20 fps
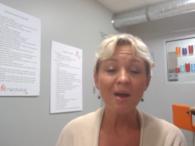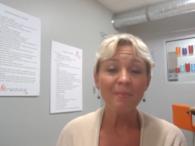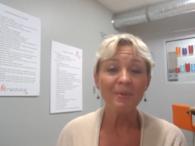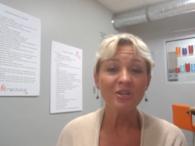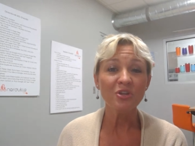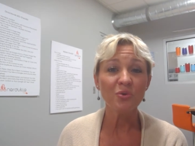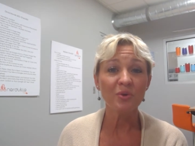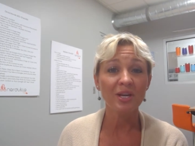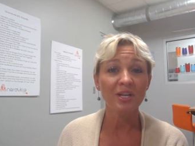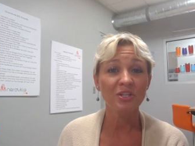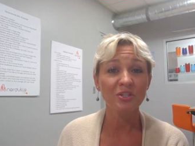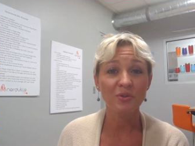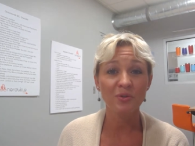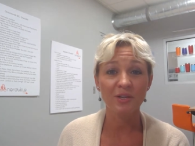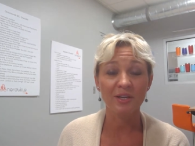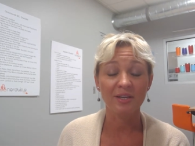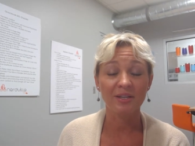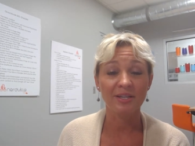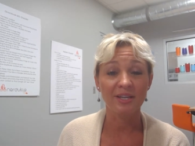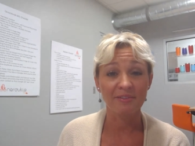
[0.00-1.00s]
You can do
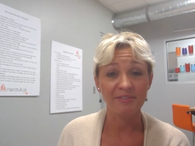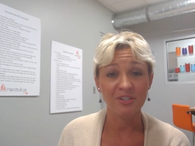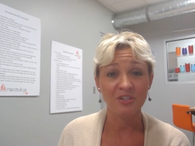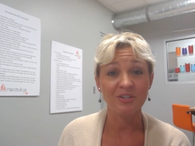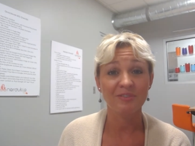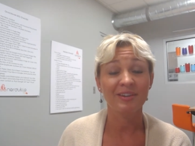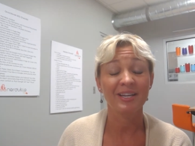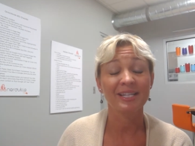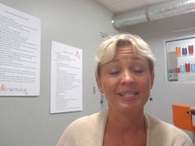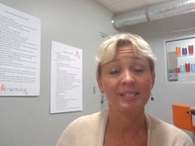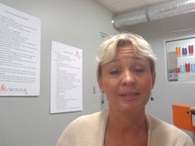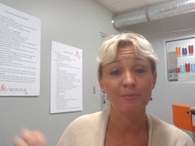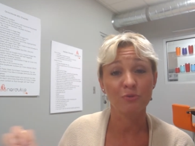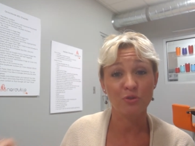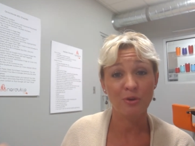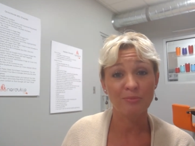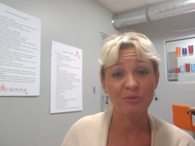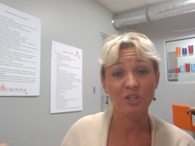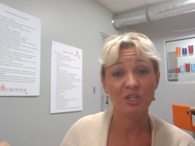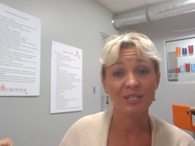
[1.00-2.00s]
the gift certificate
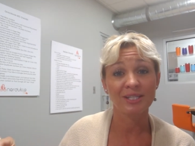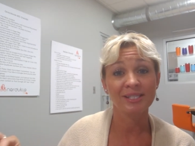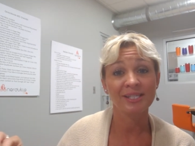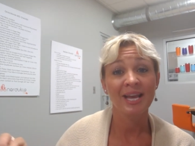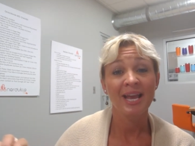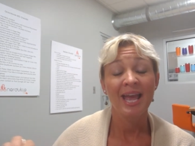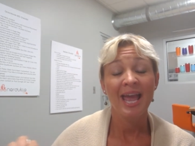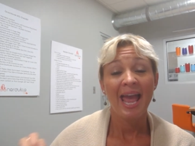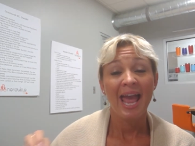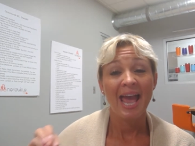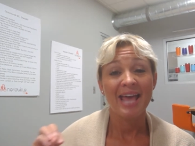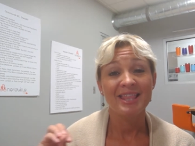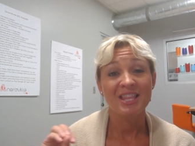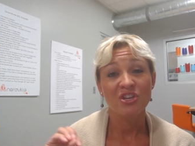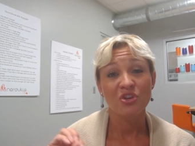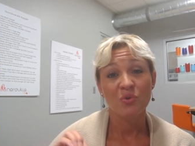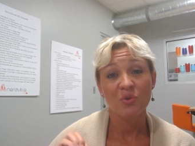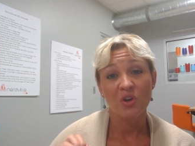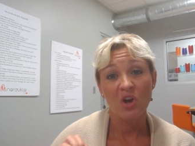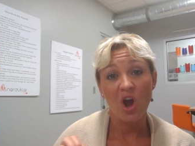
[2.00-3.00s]
subscriptions, and
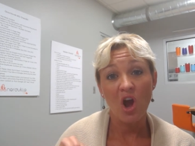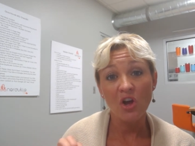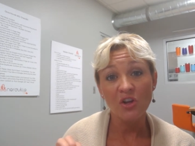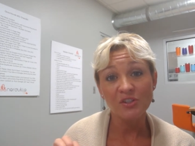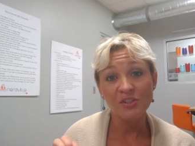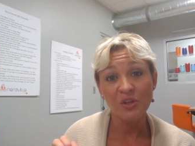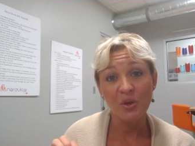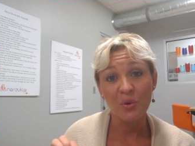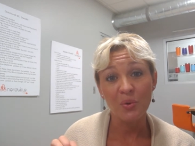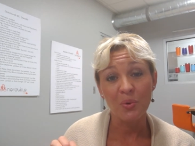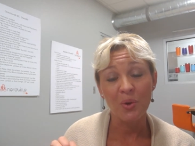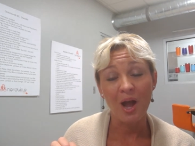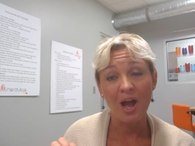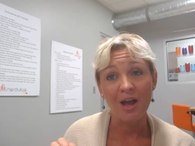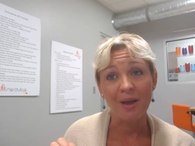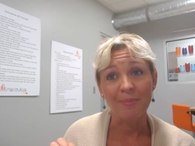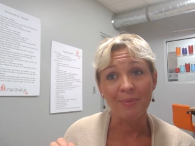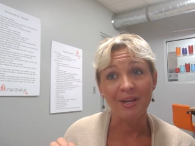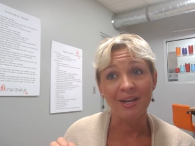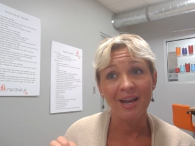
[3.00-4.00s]
then you can also
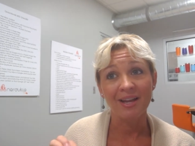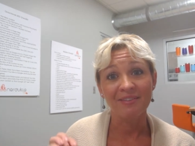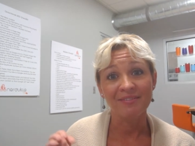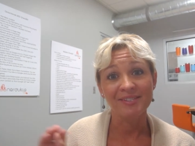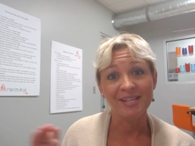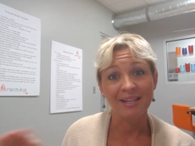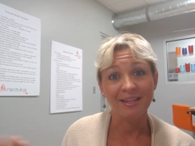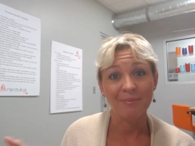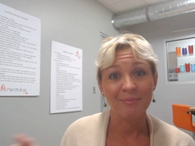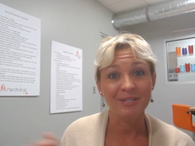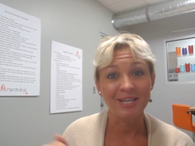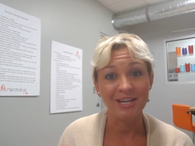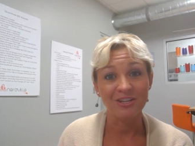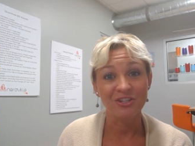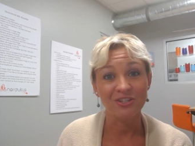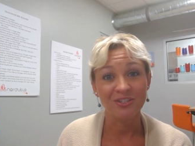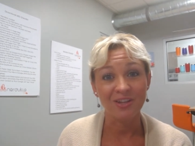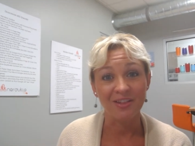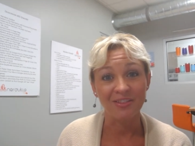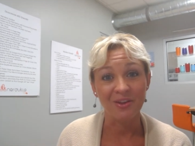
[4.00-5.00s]
kind of set
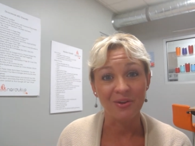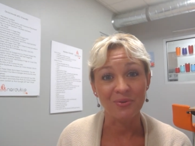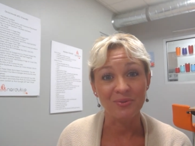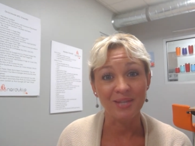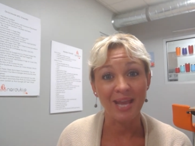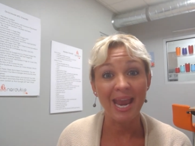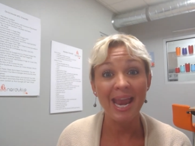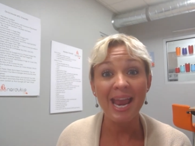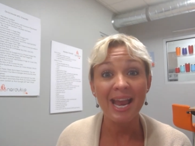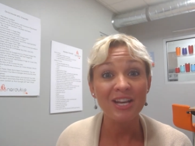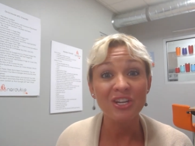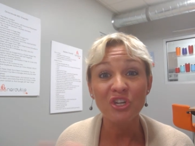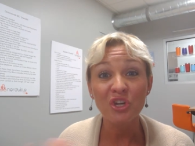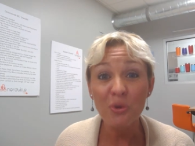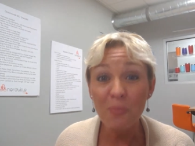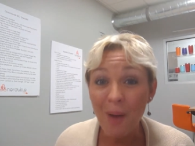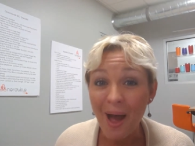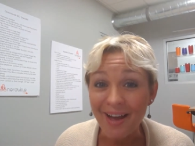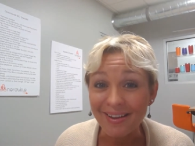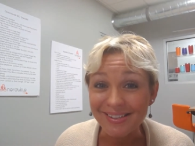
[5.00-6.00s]
limitations on those, and
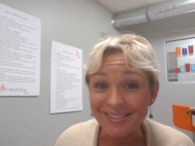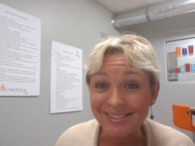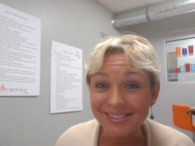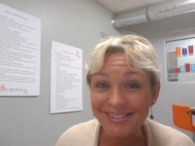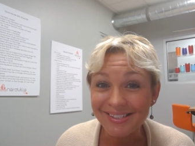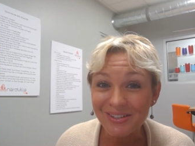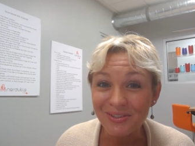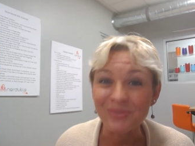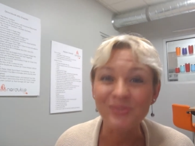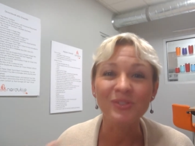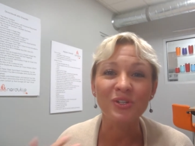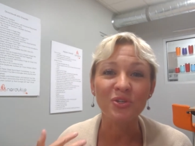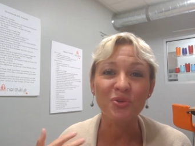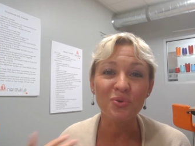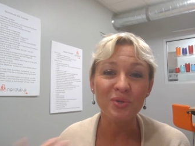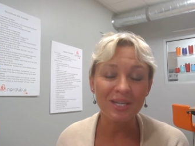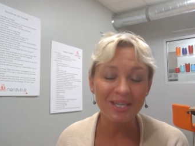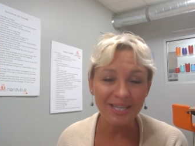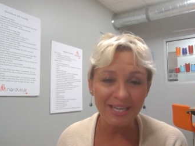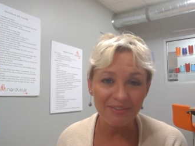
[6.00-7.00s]
coupons too. So you
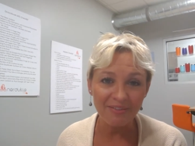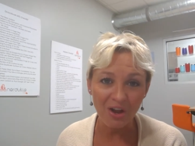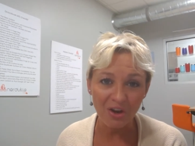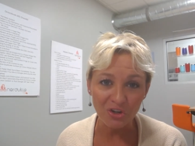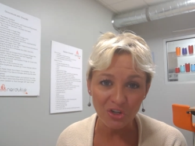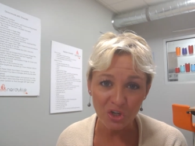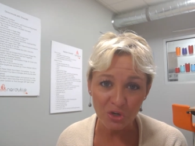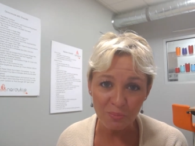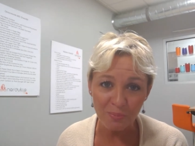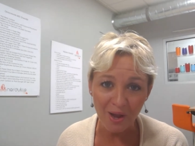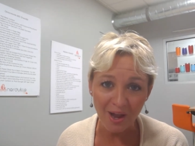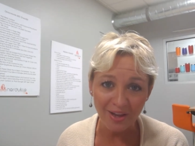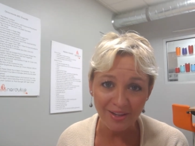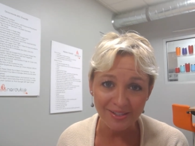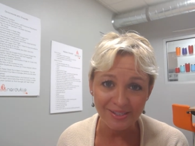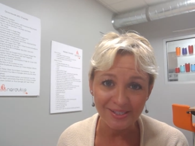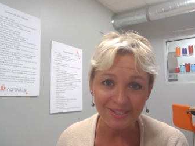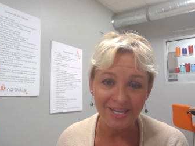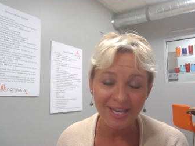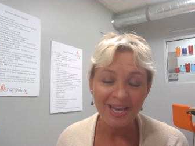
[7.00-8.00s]
can give out
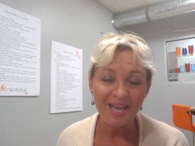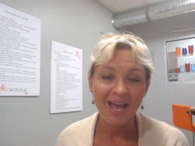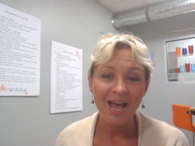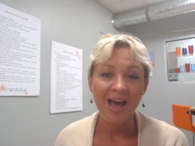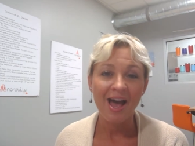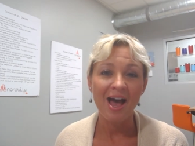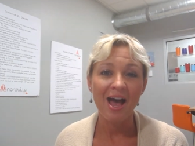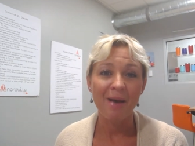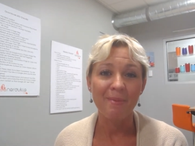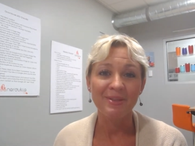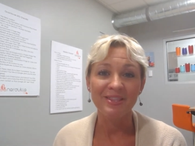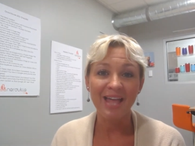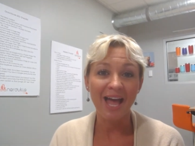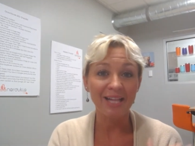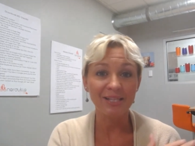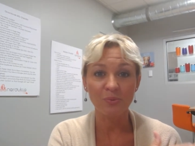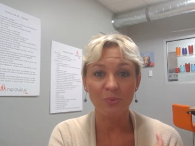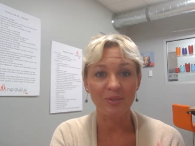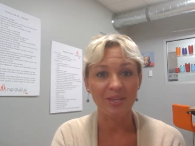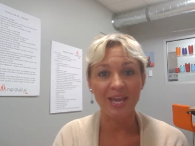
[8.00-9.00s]
coupons, and
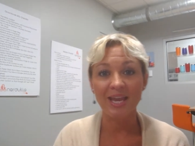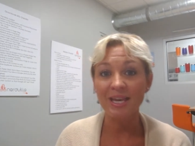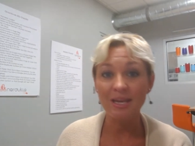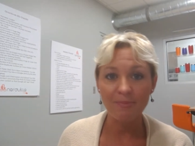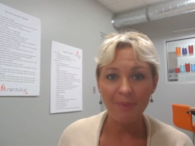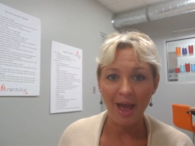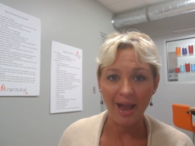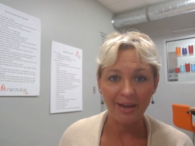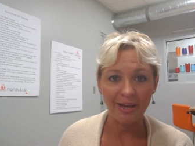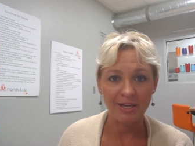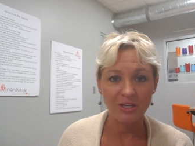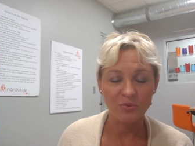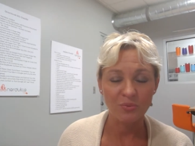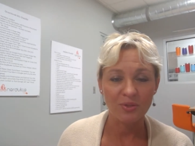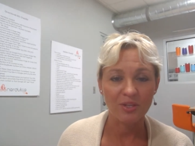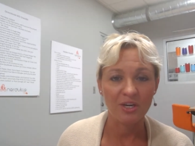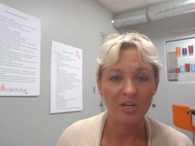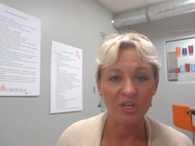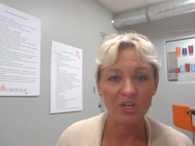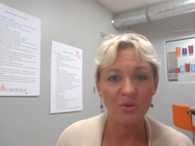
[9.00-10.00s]
that's with any package
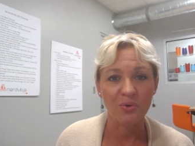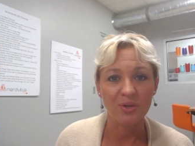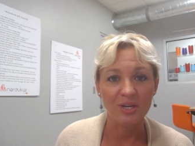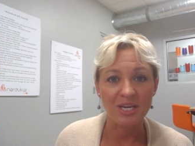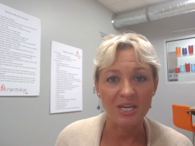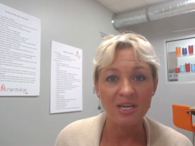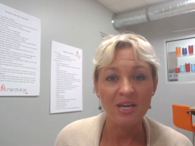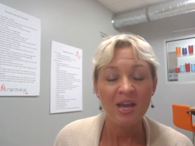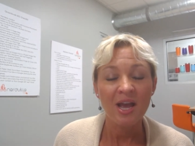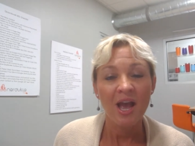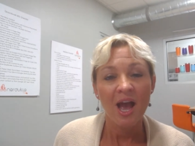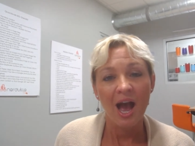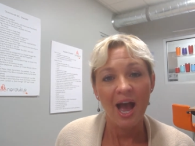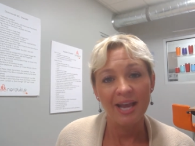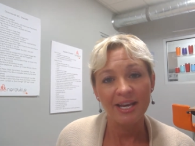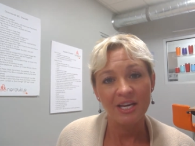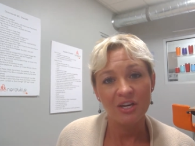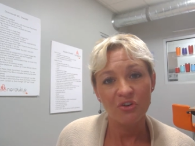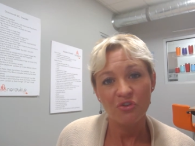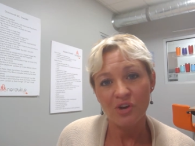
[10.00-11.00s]
within Acuity.
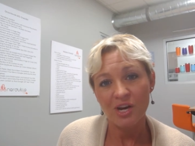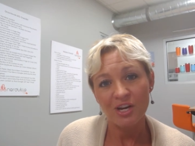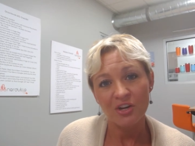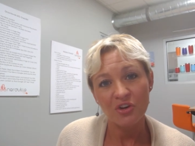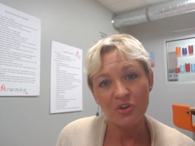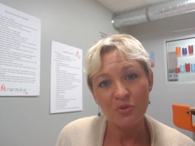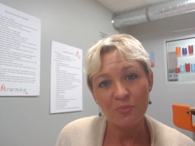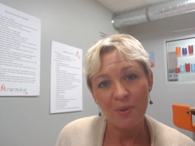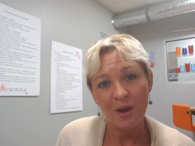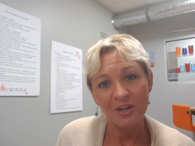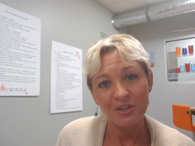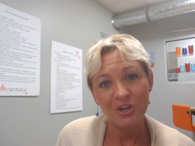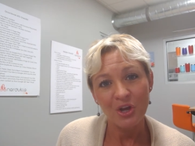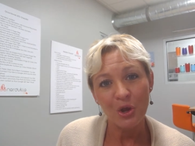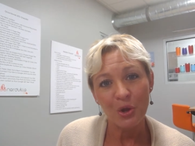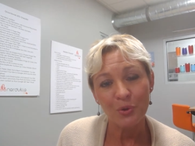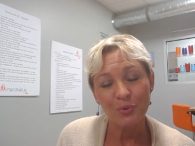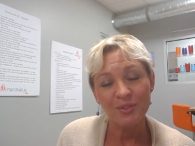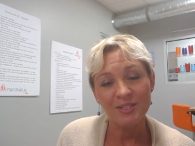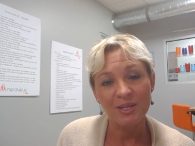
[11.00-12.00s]
I can create coupon
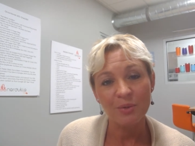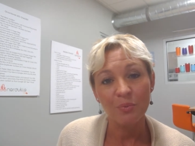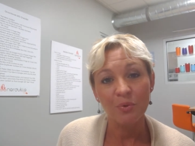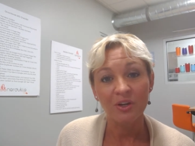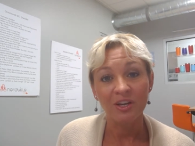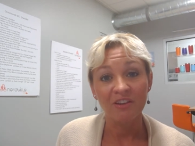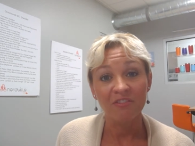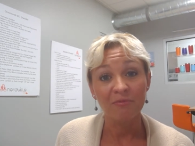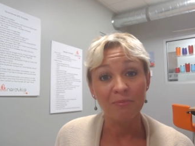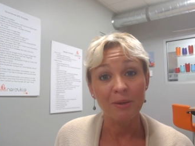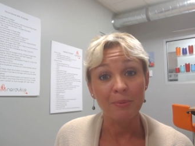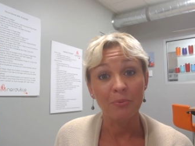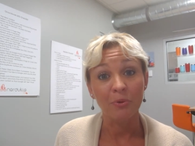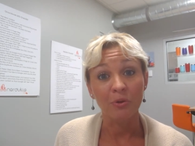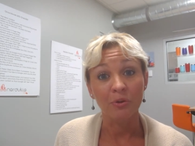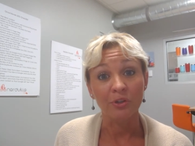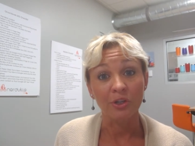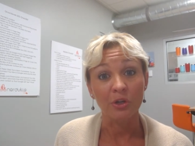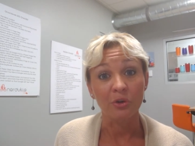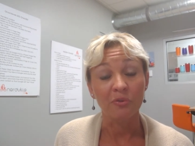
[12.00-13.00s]
codes that will give people,